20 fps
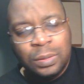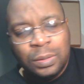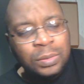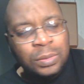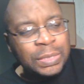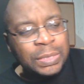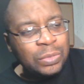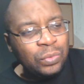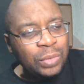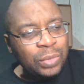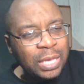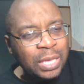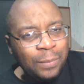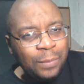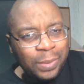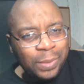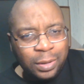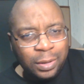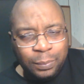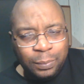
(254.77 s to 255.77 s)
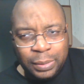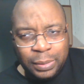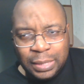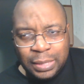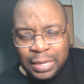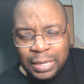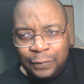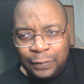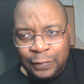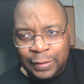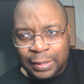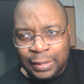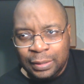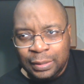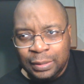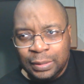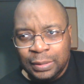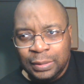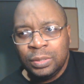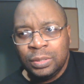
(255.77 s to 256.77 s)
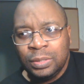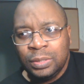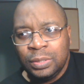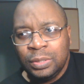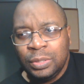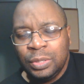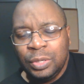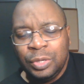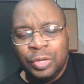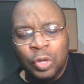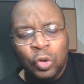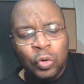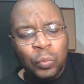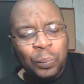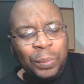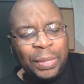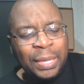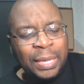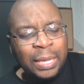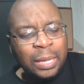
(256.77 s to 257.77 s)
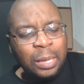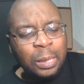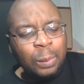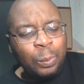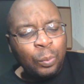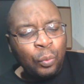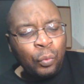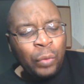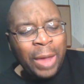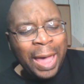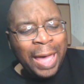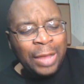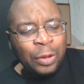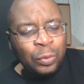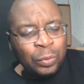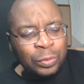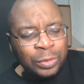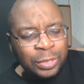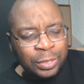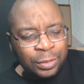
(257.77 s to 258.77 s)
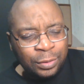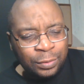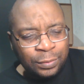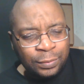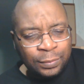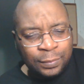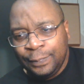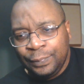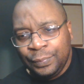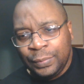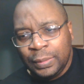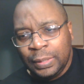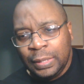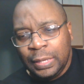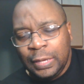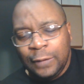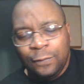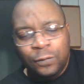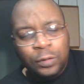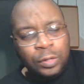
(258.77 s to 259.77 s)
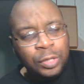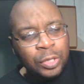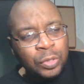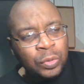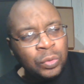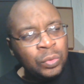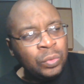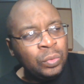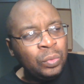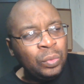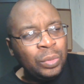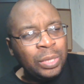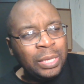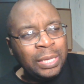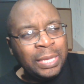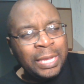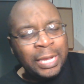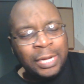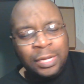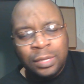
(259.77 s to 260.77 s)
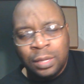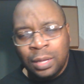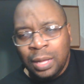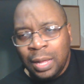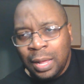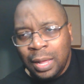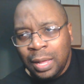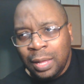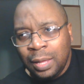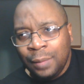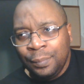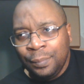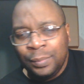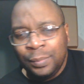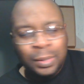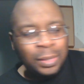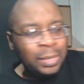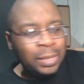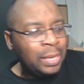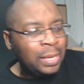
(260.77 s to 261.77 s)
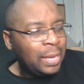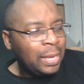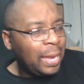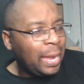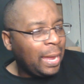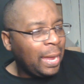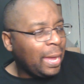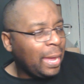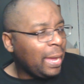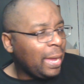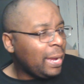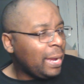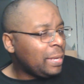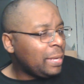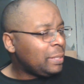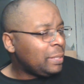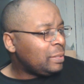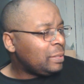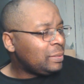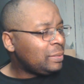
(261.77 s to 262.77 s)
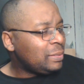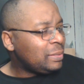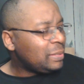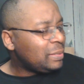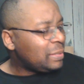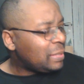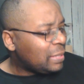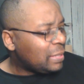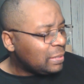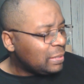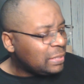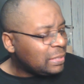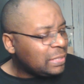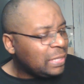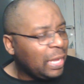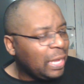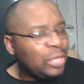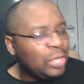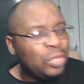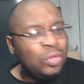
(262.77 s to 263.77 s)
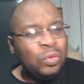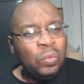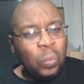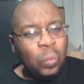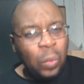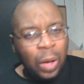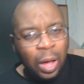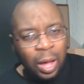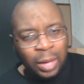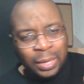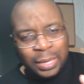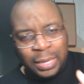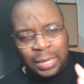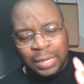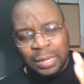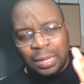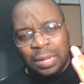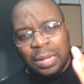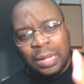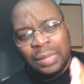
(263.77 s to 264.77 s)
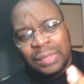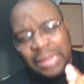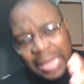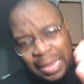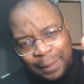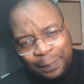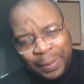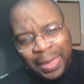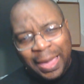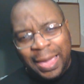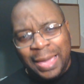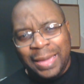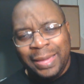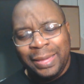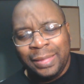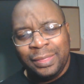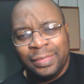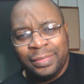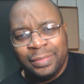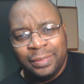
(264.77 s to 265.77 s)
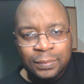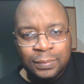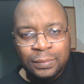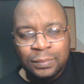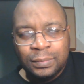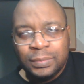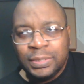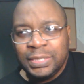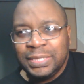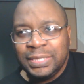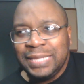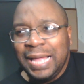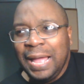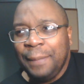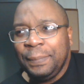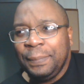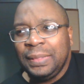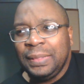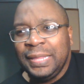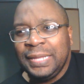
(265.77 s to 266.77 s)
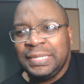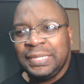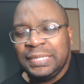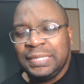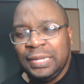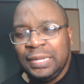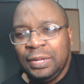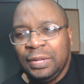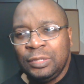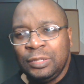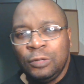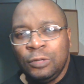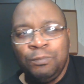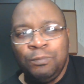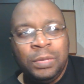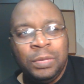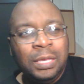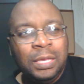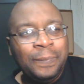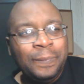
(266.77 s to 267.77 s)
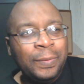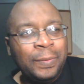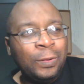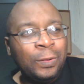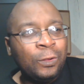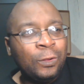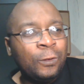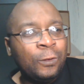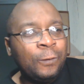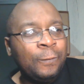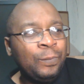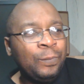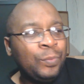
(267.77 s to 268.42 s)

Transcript: So keep on believing. Don't become rattled. If you do, get calm and continue walking on that path. Stop listening to people